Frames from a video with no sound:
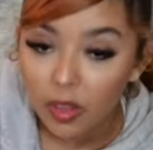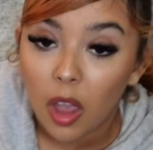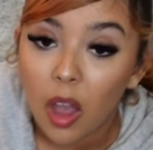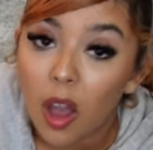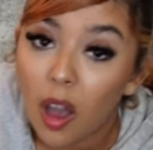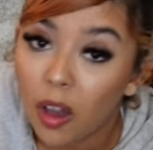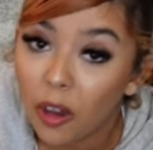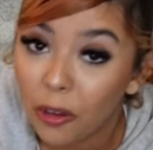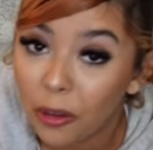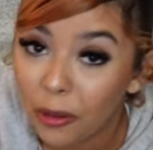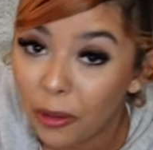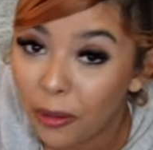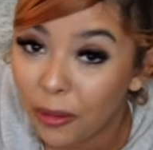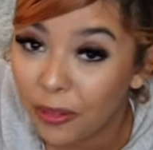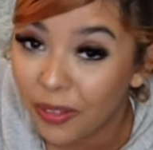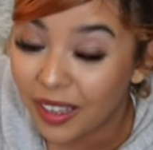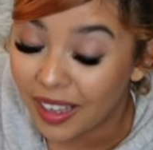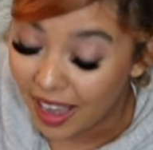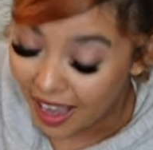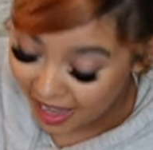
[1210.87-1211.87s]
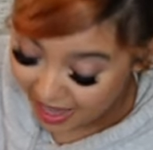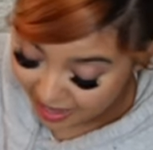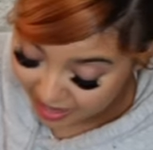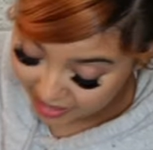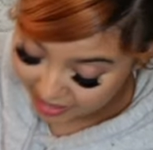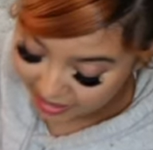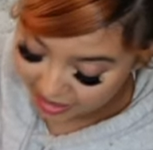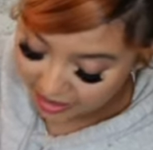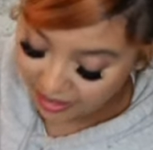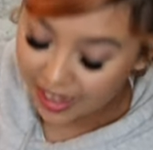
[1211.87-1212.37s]
Oh,
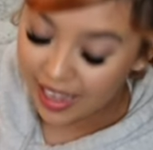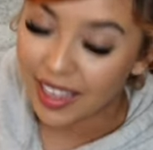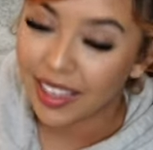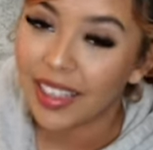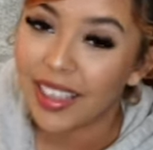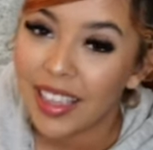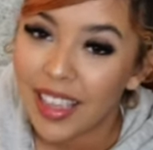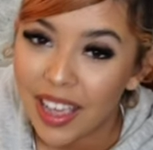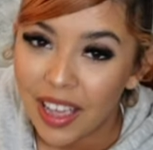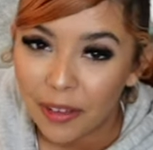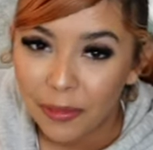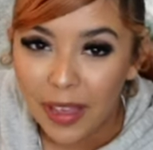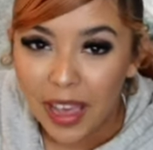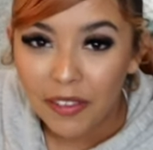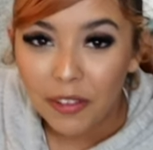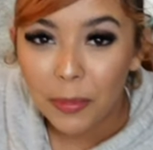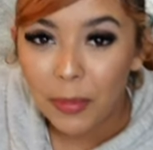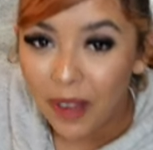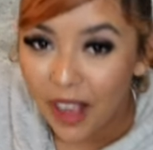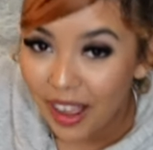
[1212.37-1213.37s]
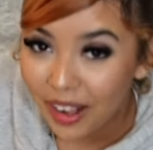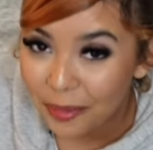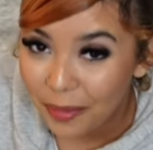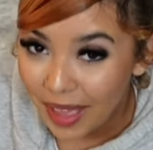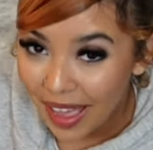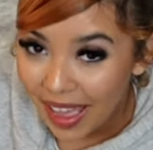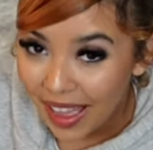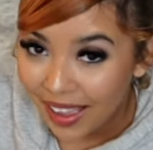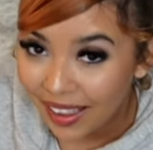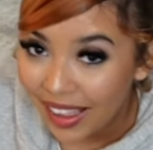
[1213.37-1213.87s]
guys. Okay, we have a Prada
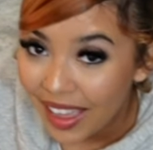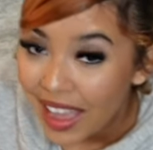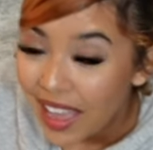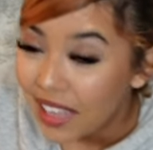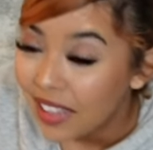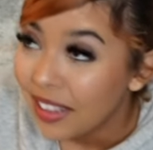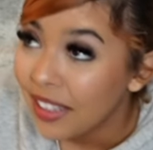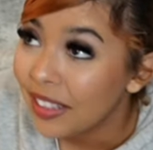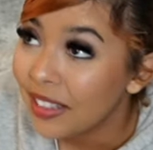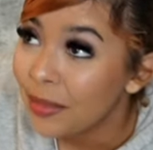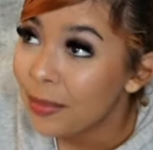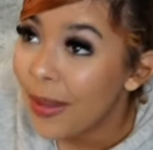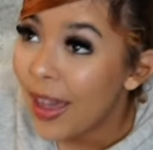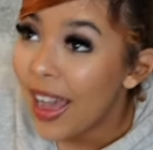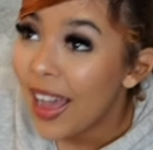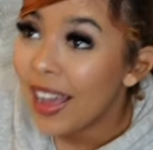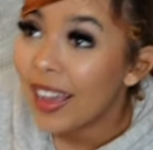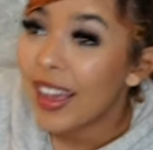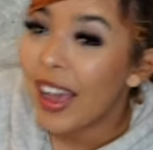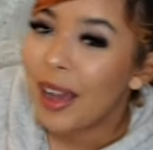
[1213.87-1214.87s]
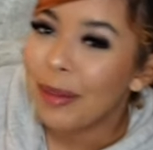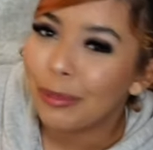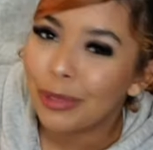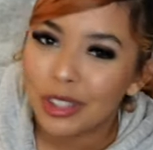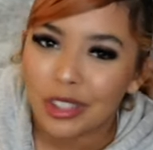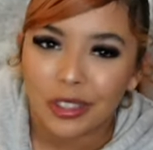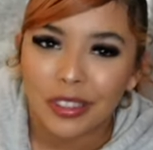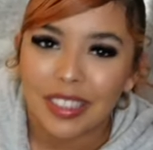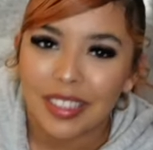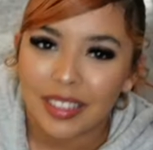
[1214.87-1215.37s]
bag. This bag I'm
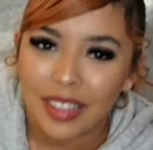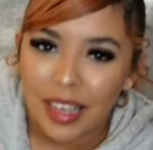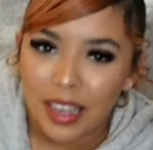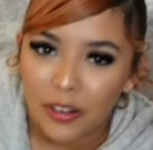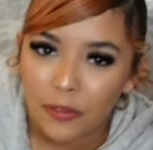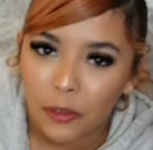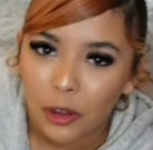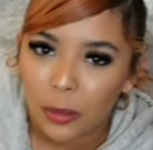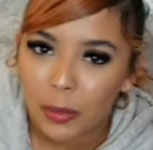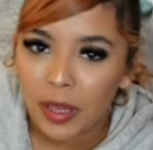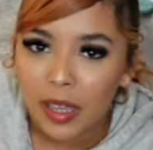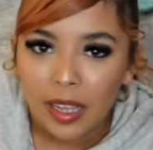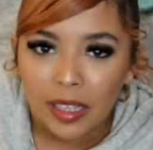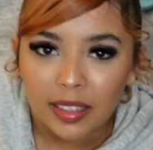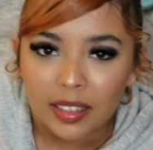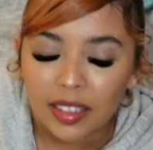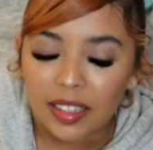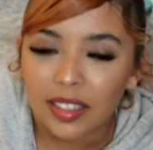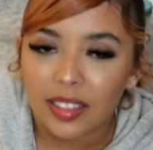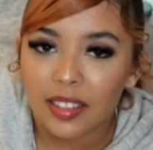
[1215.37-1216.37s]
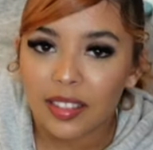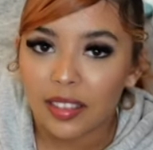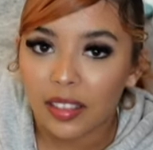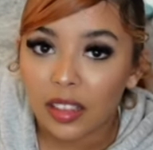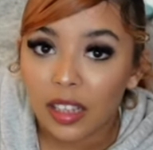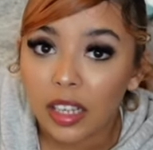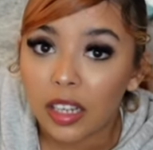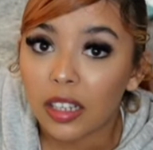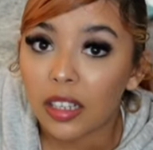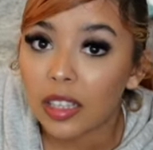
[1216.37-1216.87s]
so excited for because this is
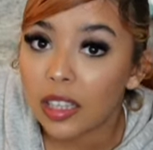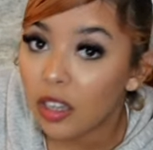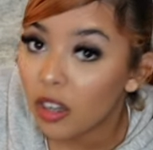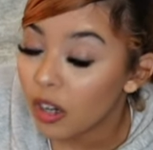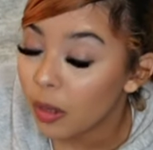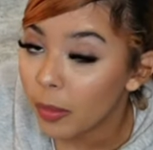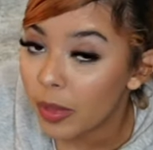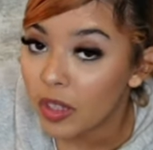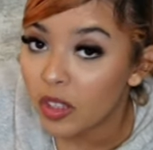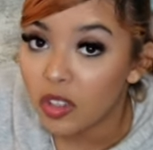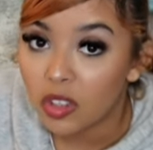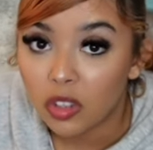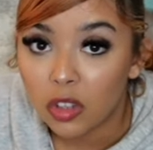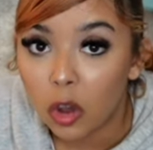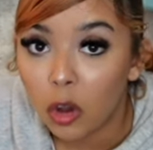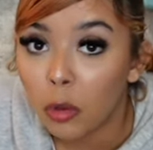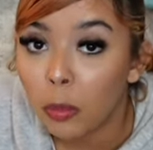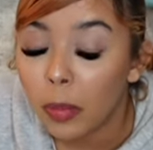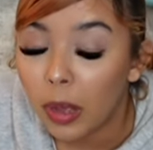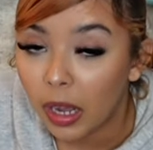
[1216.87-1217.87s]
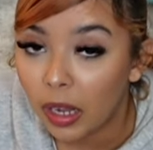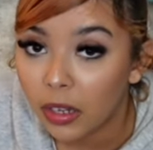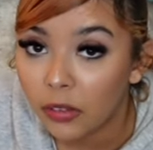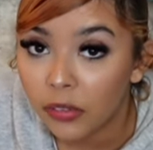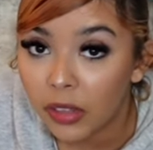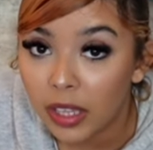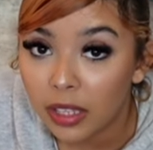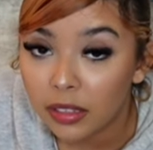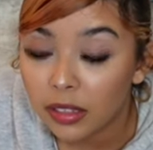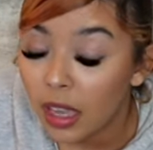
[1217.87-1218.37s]
literally gonna be so
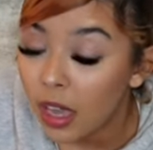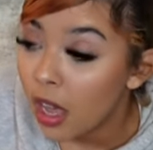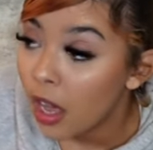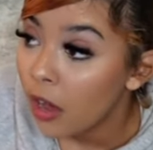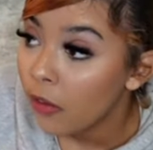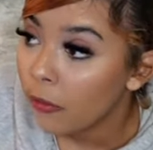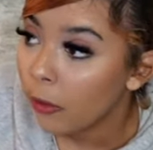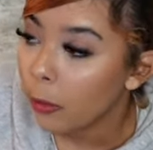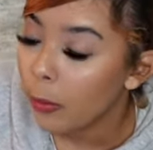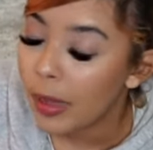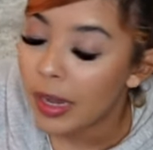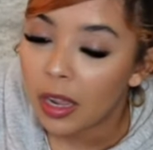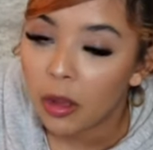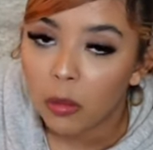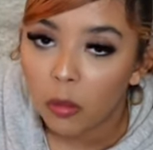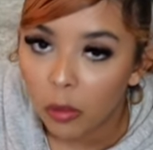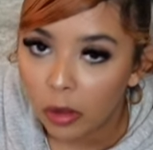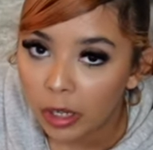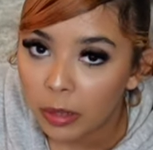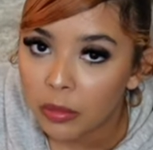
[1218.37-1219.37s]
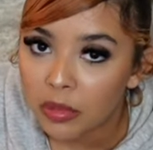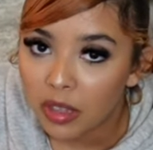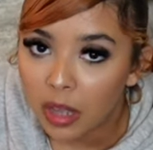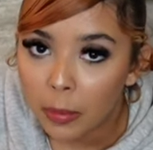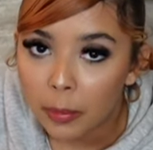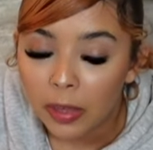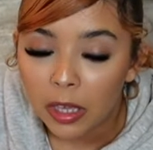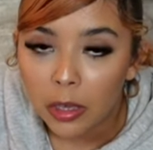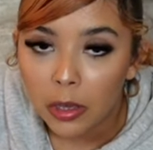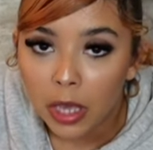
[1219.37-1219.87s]
perfect for when it warms
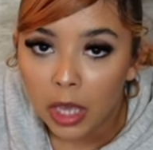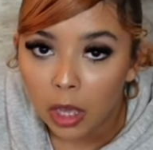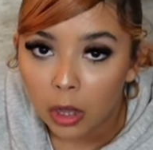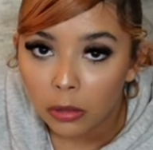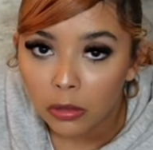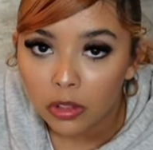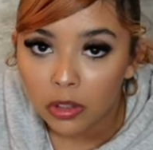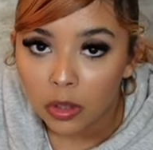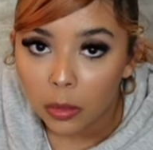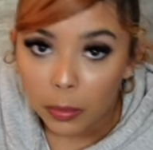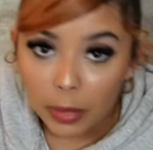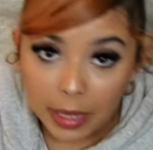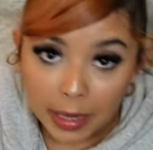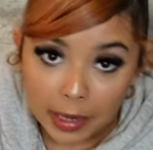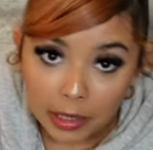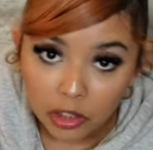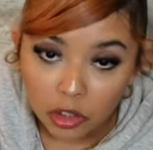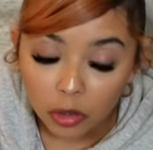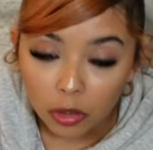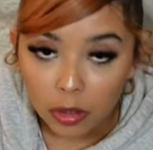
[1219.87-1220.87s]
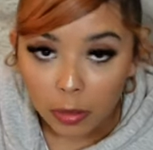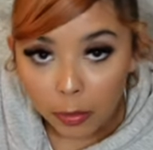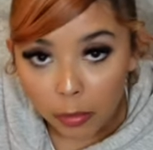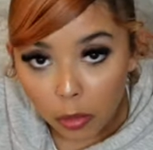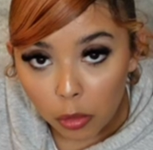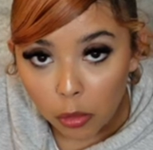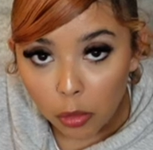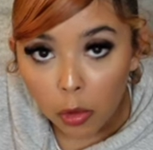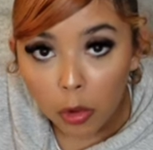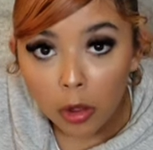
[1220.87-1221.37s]
up and you can go to the beach or the
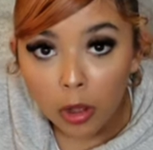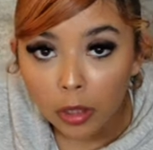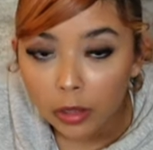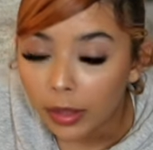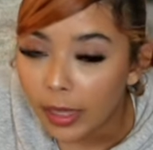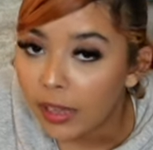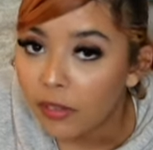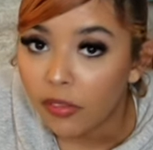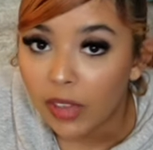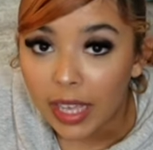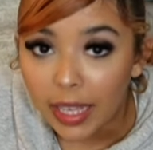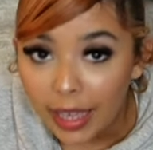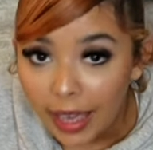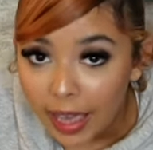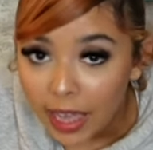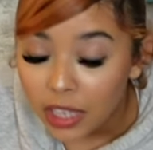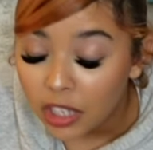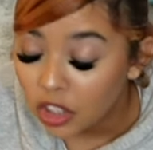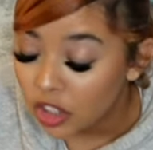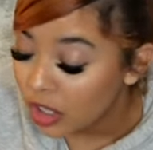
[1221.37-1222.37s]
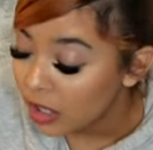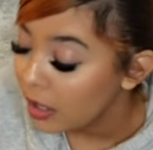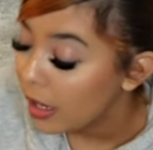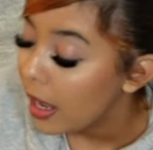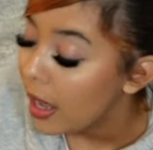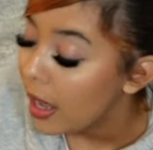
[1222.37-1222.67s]
pool or like vacation.